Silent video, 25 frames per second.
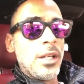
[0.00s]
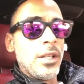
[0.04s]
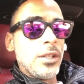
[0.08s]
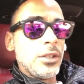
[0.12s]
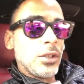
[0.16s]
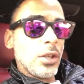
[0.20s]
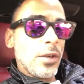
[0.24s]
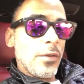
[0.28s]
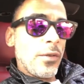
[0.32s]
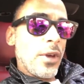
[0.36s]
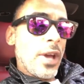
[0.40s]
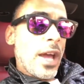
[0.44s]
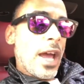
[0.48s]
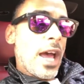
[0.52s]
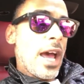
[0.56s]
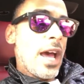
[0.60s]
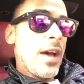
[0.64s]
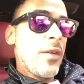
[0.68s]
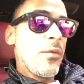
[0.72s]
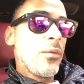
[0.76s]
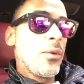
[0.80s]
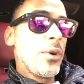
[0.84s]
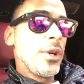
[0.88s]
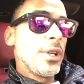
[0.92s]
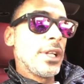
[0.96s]
So if you
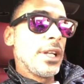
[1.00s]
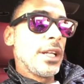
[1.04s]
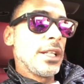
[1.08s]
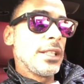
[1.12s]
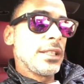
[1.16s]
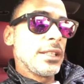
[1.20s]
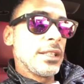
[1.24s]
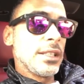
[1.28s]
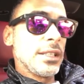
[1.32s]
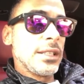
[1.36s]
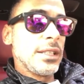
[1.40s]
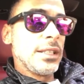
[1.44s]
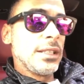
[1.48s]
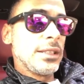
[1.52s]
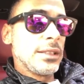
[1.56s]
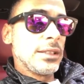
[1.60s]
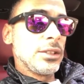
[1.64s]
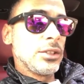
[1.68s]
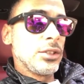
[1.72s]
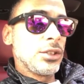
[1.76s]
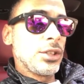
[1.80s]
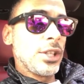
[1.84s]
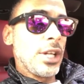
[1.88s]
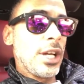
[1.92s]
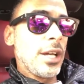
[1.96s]
have one that's in
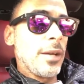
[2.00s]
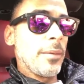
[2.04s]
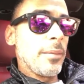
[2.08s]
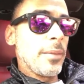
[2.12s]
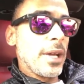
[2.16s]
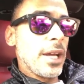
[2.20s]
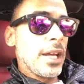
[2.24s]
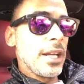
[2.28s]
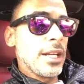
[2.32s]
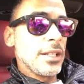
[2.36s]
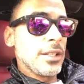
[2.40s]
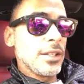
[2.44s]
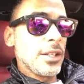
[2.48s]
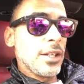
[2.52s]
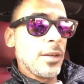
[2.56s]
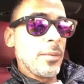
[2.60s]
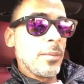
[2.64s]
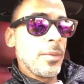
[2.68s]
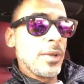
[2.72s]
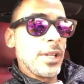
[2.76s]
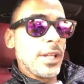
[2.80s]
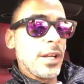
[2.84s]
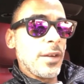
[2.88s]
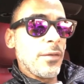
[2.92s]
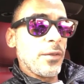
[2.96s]
decent shape, man, it's going to
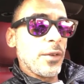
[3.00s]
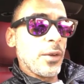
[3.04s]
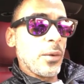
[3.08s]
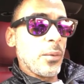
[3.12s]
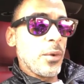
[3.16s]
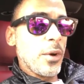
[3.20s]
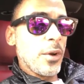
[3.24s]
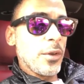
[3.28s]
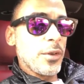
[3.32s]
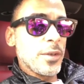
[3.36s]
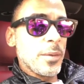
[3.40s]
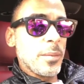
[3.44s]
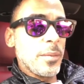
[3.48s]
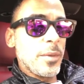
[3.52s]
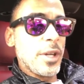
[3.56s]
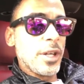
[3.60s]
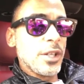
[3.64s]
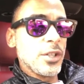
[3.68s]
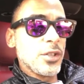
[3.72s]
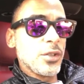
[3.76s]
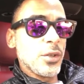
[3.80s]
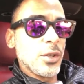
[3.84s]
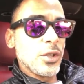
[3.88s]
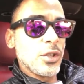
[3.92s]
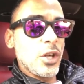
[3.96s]
be definitely worth some money.
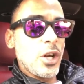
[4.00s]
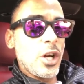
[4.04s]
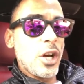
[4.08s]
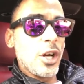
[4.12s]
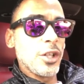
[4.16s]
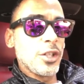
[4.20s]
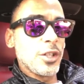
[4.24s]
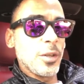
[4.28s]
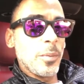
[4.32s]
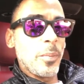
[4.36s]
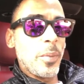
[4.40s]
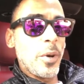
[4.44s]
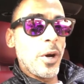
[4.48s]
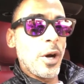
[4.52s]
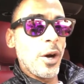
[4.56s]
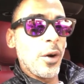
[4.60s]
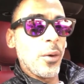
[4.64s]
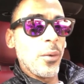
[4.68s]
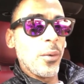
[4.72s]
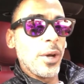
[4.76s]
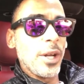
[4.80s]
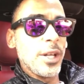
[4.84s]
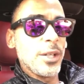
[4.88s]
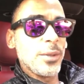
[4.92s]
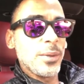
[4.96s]
So it's hard to part
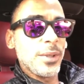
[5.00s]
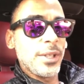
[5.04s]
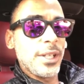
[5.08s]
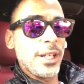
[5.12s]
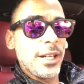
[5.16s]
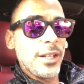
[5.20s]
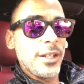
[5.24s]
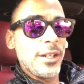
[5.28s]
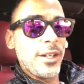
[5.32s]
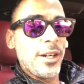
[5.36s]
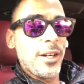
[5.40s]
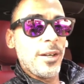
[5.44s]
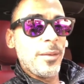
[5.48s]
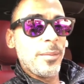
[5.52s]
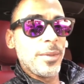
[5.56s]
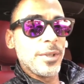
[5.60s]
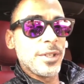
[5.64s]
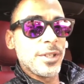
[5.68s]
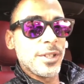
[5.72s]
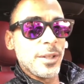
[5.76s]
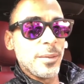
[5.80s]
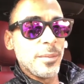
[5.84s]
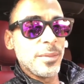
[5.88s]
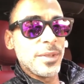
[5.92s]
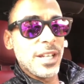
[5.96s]
ways with that car, but
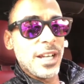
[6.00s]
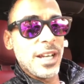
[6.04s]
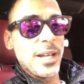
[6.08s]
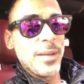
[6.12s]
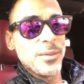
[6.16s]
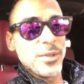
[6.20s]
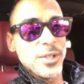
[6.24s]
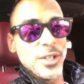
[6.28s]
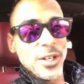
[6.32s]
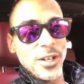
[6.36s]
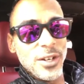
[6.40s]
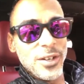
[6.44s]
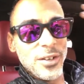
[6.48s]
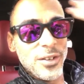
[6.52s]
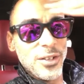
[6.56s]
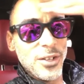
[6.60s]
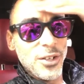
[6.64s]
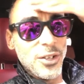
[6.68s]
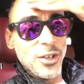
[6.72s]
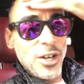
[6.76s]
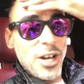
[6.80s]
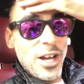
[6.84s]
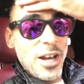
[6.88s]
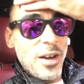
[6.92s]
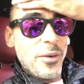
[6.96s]
sometimes, you know
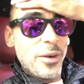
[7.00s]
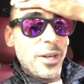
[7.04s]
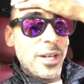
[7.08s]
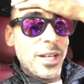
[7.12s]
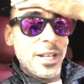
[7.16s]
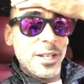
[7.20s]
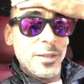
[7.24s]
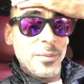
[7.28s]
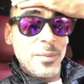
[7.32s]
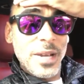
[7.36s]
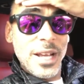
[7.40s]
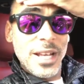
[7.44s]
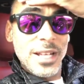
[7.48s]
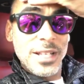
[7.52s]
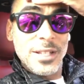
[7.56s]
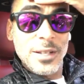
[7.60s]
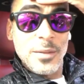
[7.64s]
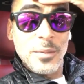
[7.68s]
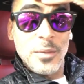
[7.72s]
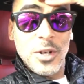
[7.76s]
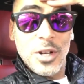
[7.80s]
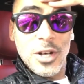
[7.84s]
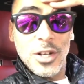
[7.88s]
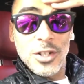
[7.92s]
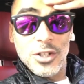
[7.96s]
how it is, man. Some
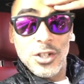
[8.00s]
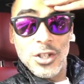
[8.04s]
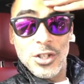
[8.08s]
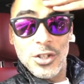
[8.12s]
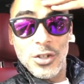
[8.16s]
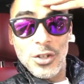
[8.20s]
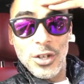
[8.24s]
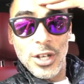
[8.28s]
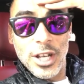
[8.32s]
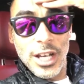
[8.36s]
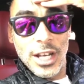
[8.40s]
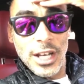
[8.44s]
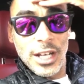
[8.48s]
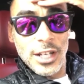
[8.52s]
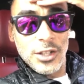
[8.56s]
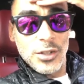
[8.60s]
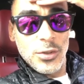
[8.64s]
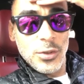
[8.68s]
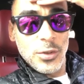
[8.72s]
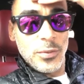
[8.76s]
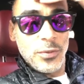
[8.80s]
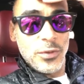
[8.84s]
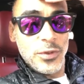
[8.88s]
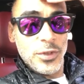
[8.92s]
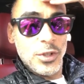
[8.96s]
cars just, you get into
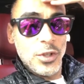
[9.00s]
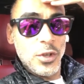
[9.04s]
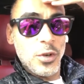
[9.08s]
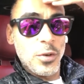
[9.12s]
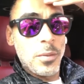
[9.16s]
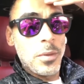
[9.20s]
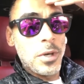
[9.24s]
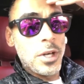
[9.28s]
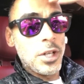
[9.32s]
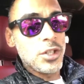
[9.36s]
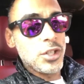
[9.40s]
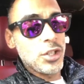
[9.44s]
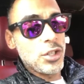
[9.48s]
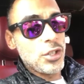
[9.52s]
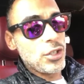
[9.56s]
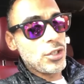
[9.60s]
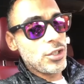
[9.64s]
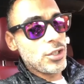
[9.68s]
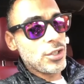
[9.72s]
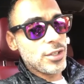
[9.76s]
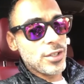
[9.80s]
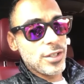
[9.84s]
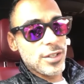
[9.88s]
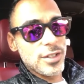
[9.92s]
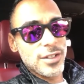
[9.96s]
them for so much and
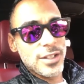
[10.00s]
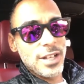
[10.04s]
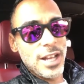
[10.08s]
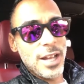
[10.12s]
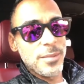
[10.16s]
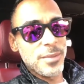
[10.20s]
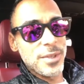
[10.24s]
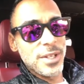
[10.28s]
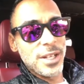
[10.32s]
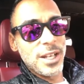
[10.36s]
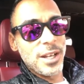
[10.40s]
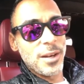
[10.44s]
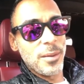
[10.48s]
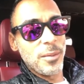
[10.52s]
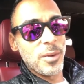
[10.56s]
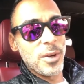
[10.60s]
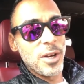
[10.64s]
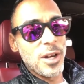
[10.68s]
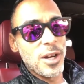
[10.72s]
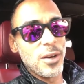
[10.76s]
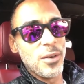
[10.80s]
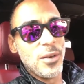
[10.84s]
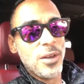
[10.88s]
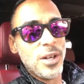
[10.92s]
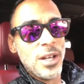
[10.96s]
it's time to let them
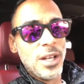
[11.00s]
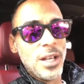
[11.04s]
go.